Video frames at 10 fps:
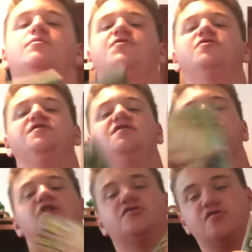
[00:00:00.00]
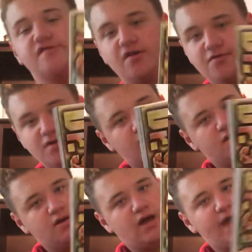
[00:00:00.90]
13 is Dr. Stone.
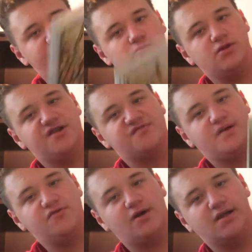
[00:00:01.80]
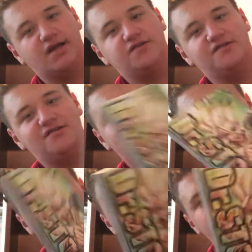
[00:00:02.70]
I haven't really explained why I like this series
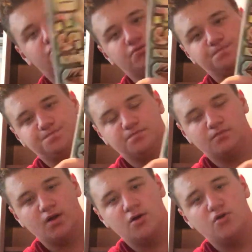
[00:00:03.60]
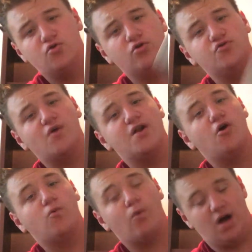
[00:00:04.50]
so much, nor do I
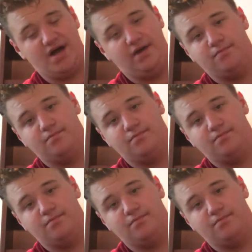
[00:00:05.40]
know why.